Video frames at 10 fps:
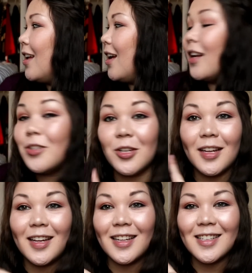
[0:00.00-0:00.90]
and
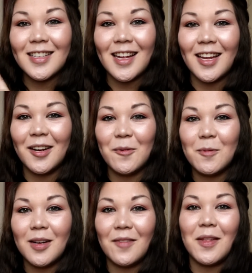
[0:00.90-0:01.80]
she is in
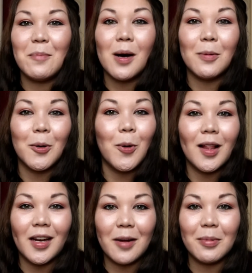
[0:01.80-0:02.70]
one of the Mama
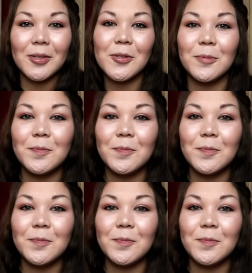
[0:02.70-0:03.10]
Koala diapers.